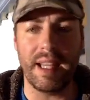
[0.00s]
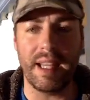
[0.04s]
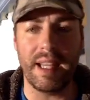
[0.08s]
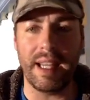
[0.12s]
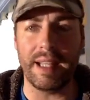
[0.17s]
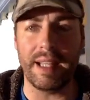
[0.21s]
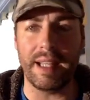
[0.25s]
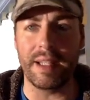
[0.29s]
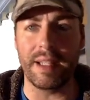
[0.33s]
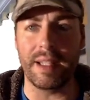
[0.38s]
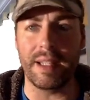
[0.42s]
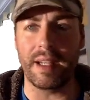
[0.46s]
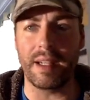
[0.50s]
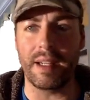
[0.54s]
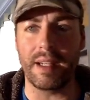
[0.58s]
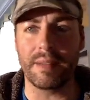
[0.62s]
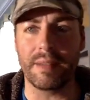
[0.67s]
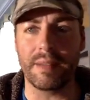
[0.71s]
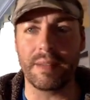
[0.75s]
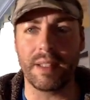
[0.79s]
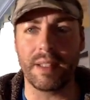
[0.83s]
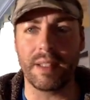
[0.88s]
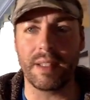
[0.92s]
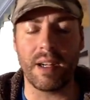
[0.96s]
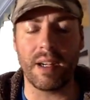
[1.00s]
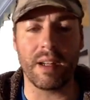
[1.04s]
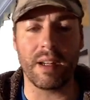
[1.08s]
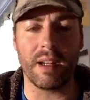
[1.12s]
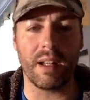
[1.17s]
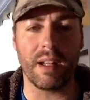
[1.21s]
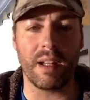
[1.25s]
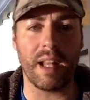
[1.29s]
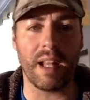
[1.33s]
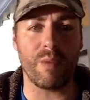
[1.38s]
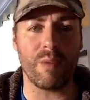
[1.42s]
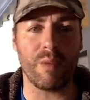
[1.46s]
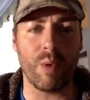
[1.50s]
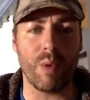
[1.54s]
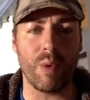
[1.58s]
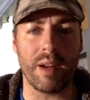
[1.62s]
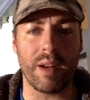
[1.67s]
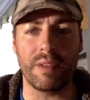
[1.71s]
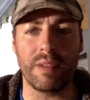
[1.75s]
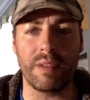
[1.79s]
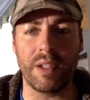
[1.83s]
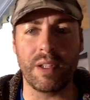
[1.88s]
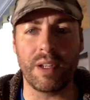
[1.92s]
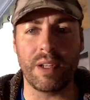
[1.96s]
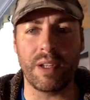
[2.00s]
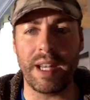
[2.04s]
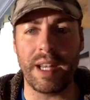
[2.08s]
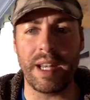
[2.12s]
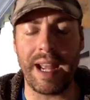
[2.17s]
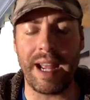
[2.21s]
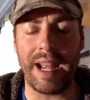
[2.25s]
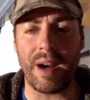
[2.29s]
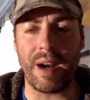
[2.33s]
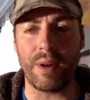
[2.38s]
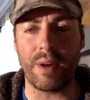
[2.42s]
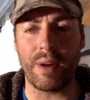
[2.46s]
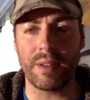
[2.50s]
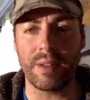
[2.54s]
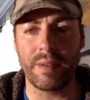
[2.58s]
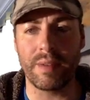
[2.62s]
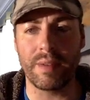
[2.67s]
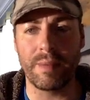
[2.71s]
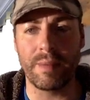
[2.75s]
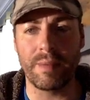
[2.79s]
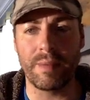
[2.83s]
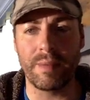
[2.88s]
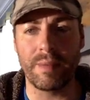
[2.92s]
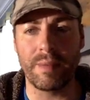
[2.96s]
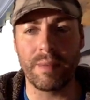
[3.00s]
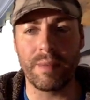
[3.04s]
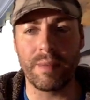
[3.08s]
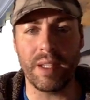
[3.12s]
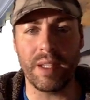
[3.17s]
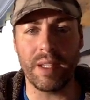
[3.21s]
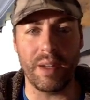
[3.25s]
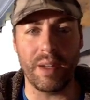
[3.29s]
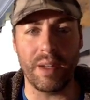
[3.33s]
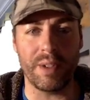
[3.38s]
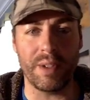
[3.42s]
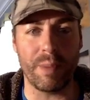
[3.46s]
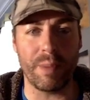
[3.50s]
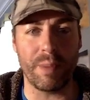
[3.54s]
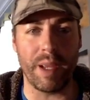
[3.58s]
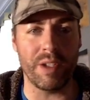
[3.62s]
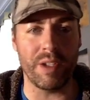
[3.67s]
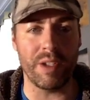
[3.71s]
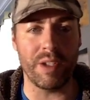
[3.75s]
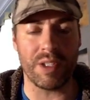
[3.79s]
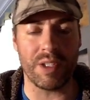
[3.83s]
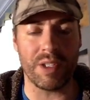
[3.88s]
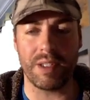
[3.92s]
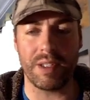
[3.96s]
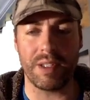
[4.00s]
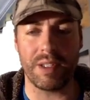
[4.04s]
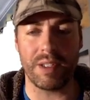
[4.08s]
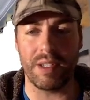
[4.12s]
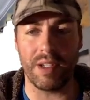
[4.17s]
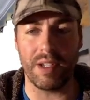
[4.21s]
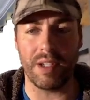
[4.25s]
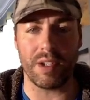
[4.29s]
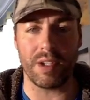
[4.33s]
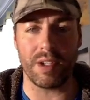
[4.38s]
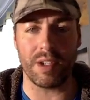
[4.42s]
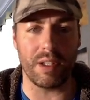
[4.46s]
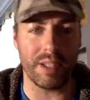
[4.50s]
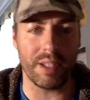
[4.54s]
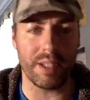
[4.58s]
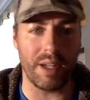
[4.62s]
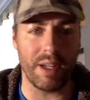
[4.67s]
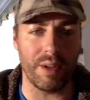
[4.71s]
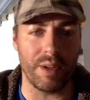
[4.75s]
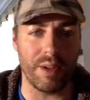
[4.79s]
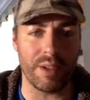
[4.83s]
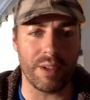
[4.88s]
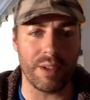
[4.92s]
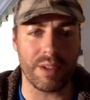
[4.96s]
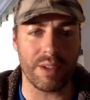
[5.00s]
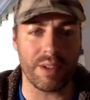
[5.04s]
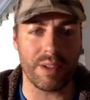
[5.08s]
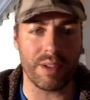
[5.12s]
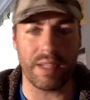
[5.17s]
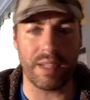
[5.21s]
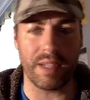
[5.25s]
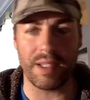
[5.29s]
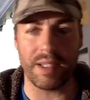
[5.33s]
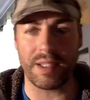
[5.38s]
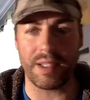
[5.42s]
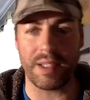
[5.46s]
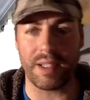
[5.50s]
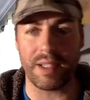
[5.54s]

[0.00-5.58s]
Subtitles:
And a lot of what I've learned now, you know, has been just the digital. You know, it's